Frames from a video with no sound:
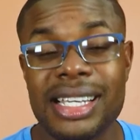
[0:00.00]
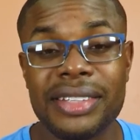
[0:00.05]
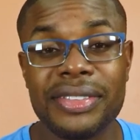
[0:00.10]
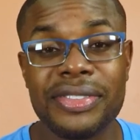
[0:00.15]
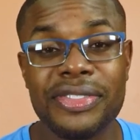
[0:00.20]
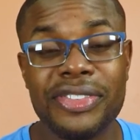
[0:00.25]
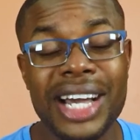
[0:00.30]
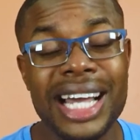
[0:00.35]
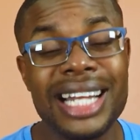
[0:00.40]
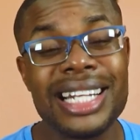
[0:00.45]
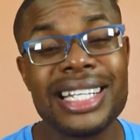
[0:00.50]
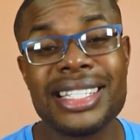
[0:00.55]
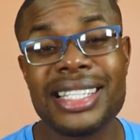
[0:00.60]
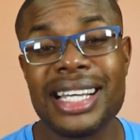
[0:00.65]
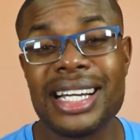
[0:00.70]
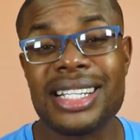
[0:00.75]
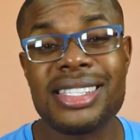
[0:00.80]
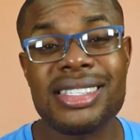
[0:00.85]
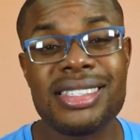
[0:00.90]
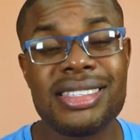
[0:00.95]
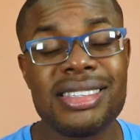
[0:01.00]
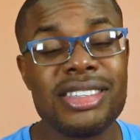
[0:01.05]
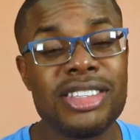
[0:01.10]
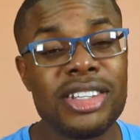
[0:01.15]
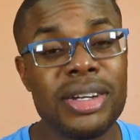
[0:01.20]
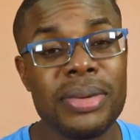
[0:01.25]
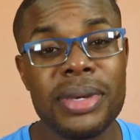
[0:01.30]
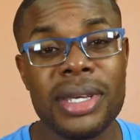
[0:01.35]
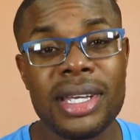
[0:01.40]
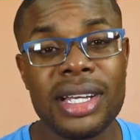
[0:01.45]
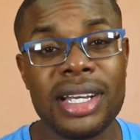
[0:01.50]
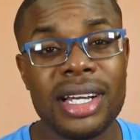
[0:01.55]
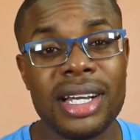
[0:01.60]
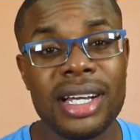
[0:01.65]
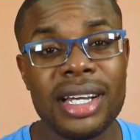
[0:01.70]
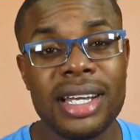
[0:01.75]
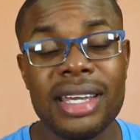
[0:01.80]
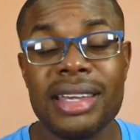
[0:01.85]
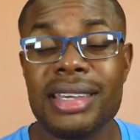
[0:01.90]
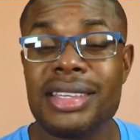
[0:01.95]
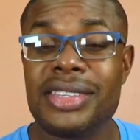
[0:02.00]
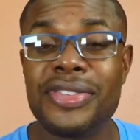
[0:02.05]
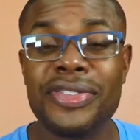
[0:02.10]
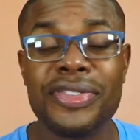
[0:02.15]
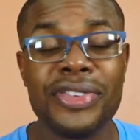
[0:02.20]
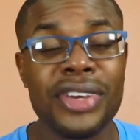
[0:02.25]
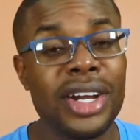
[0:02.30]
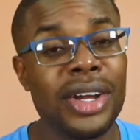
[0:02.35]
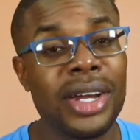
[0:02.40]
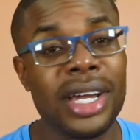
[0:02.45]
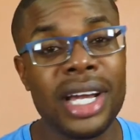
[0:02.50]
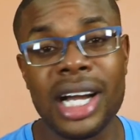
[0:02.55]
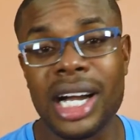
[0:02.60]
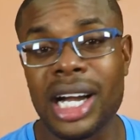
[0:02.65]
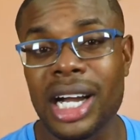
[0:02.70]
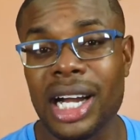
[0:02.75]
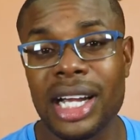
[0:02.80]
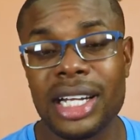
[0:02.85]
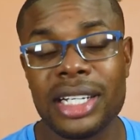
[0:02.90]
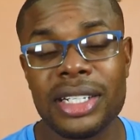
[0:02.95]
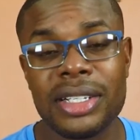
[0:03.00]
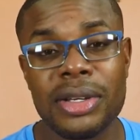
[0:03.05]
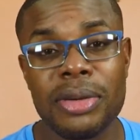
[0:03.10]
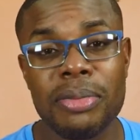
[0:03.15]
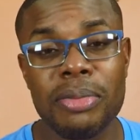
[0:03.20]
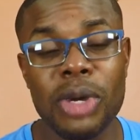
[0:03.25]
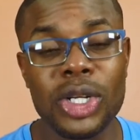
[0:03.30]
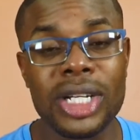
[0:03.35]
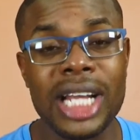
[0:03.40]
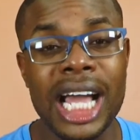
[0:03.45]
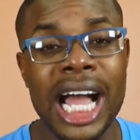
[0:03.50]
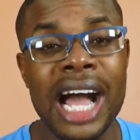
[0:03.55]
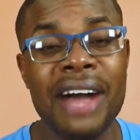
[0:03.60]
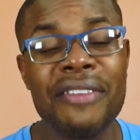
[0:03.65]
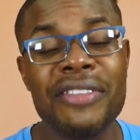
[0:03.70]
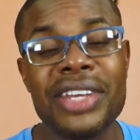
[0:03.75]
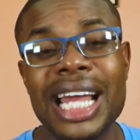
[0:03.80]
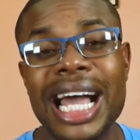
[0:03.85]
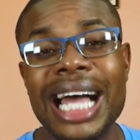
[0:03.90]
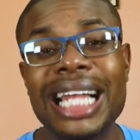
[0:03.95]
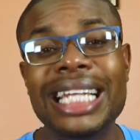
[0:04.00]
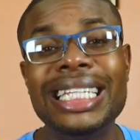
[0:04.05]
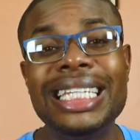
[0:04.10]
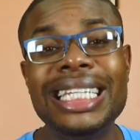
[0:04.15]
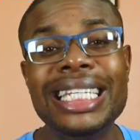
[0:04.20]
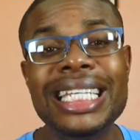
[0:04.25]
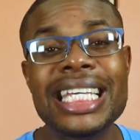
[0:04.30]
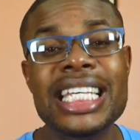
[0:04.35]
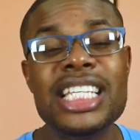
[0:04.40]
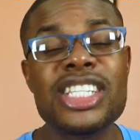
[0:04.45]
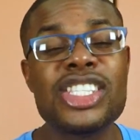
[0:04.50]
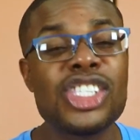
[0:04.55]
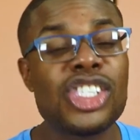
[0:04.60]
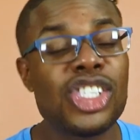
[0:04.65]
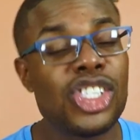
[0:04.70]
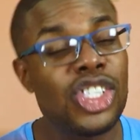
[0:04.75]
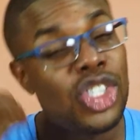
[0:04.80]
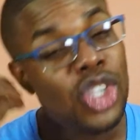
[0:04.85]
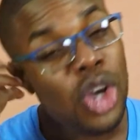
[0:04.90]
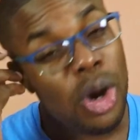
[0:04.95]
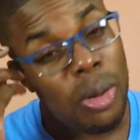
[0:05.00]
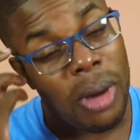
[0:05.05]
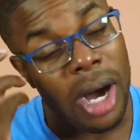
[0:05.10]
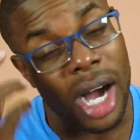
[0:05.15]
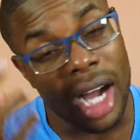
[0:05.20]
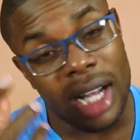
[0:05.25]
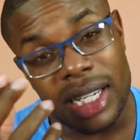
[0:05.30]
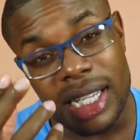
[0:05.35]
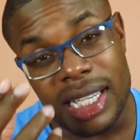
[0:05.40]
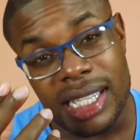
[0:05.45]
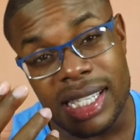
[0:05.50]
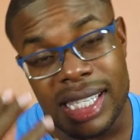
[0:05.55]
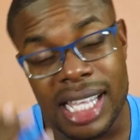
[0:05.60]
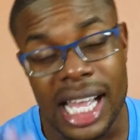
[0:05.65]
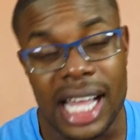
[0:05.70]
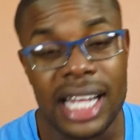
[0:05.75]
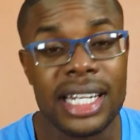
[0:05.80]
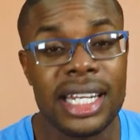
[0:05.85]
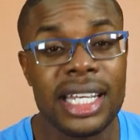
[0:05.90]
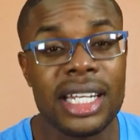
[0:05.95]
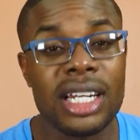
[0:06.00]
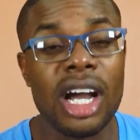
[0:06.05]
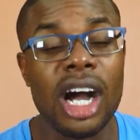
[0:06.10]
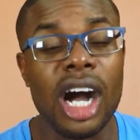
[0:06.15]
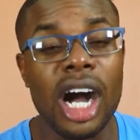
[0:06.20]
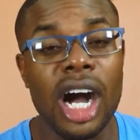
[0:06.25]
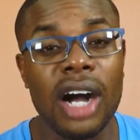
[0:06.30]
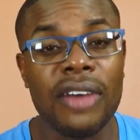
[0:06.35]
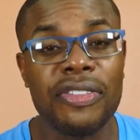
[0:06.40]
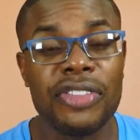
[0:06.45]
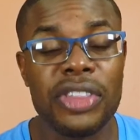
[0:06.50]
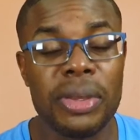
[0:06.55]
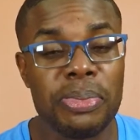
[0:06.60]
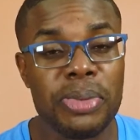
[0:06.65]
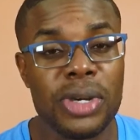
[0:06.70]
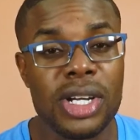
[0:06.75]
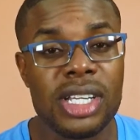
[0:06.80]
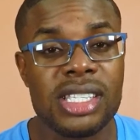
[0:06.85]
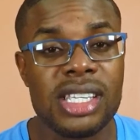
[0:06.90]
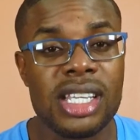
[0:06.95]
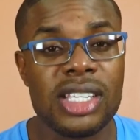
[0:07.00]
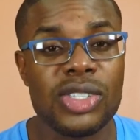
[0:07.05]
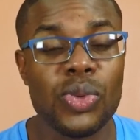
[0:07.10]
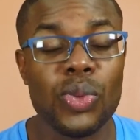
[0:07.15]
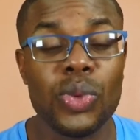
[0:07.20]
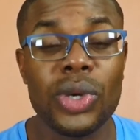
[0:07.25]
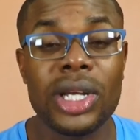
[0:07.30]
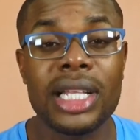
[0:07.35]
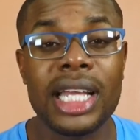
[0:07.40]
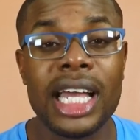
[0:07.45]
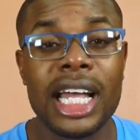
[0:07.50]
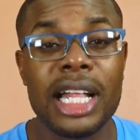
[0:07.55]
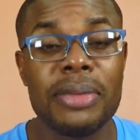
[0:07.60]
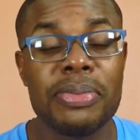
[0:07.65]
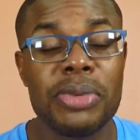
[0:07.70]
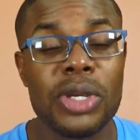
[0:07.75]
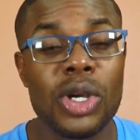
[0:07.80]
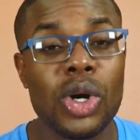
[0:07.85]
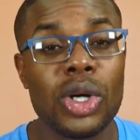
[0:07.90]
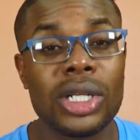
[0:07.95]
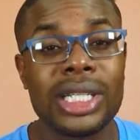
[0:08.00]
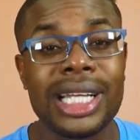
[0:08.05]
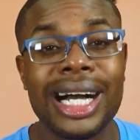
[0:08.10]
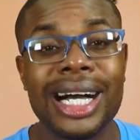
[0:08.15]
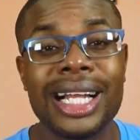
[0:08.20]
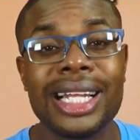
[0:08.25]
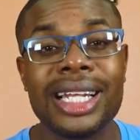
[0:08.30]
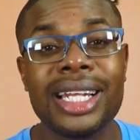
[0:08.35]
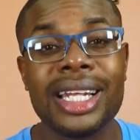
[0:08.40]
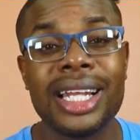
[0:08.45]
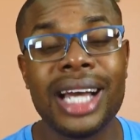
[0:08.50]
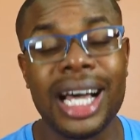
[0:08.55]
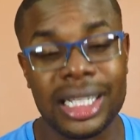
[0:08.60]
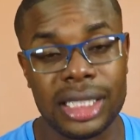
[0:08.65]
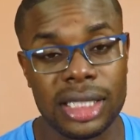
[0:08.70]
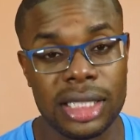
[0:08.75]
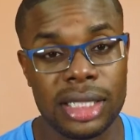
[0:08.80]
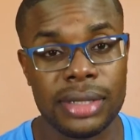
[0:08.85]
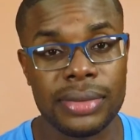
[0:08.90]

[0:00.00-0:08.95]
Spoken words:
filing taxes in Jamaica is very hard, but having at least some understanding of the process will help you out a lot.